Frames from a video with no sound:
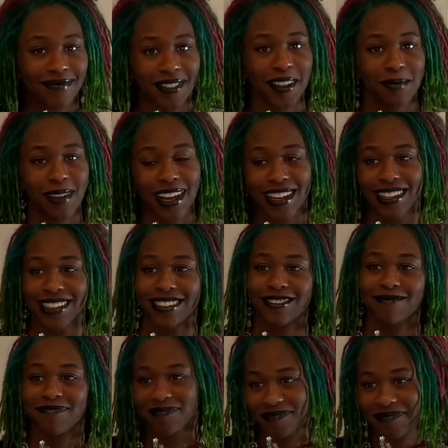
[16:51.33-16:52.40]
I'm like
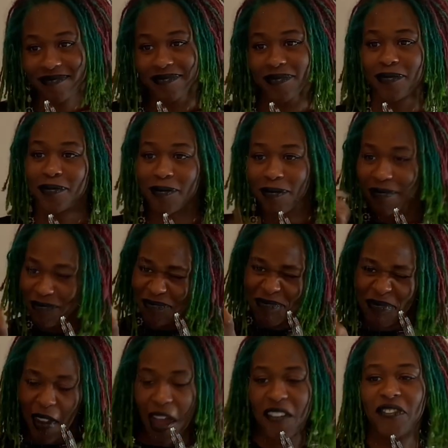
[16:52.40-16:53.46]

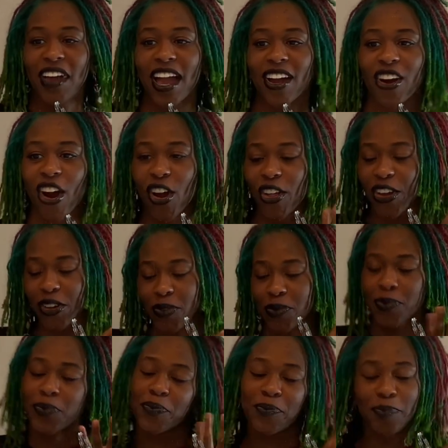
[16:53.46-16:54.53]
fangirling.
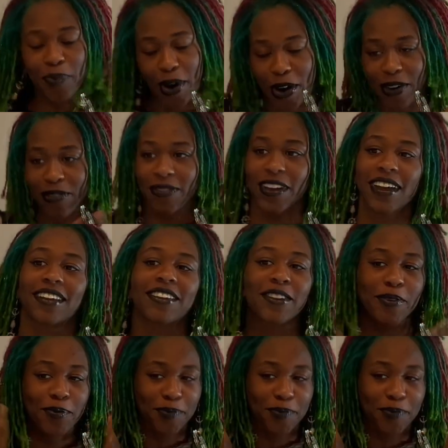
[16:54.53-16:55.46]
Perfect.